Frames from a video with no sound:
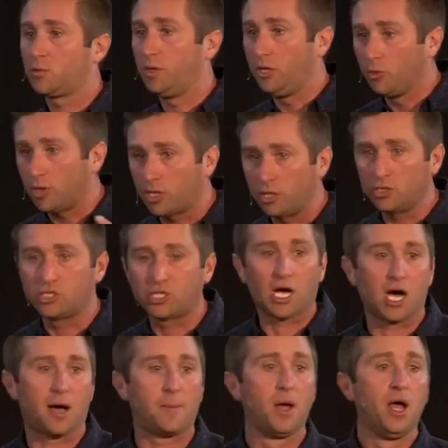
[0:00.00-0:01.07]
We do a good
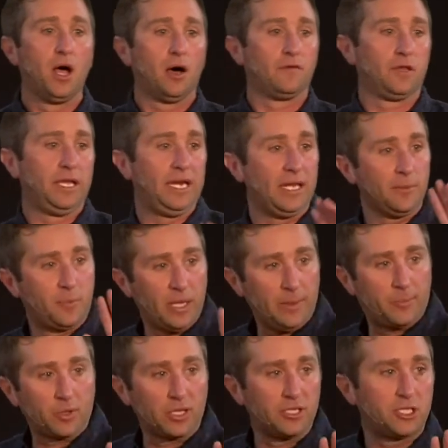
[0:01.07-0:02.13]
job of leading
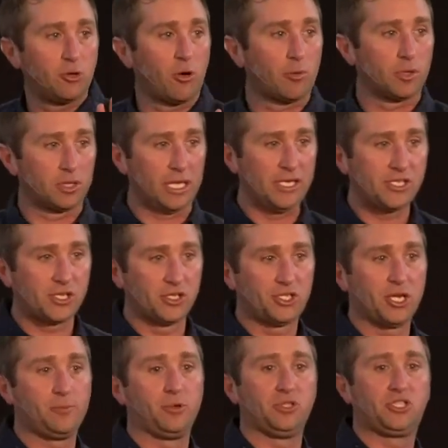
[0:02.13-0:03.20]
people into a
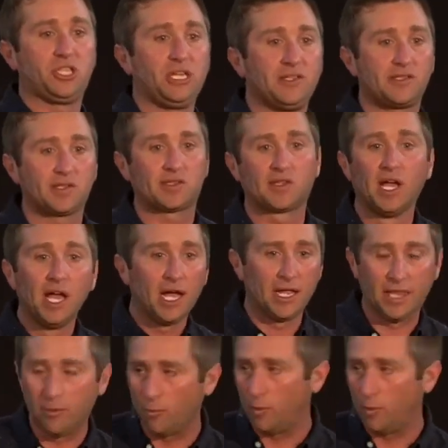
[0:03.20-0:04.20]
relationship with Jesus, and